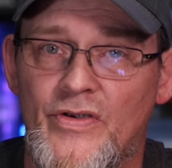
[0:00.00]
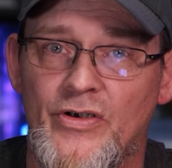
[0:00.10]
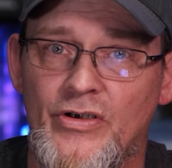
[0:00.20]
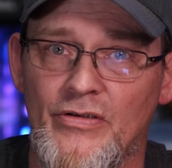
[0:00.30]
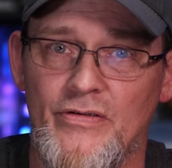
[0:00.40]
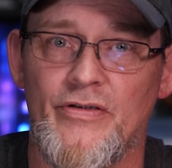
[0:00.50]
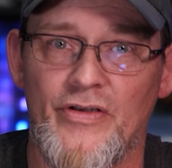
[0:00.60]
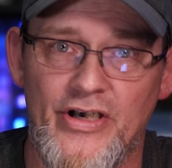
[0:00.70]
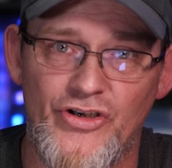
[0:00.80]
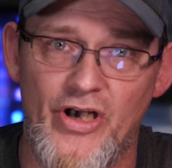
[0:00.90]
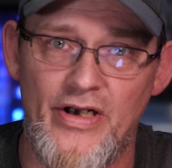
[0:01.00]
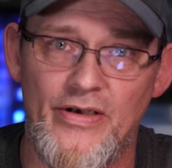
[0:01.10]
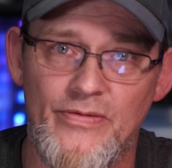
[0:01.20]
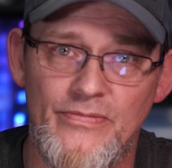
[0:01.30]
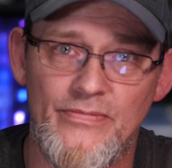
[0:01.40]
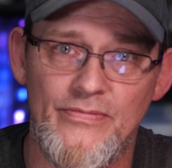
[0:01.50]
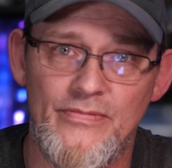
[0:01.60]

they're, they shed out,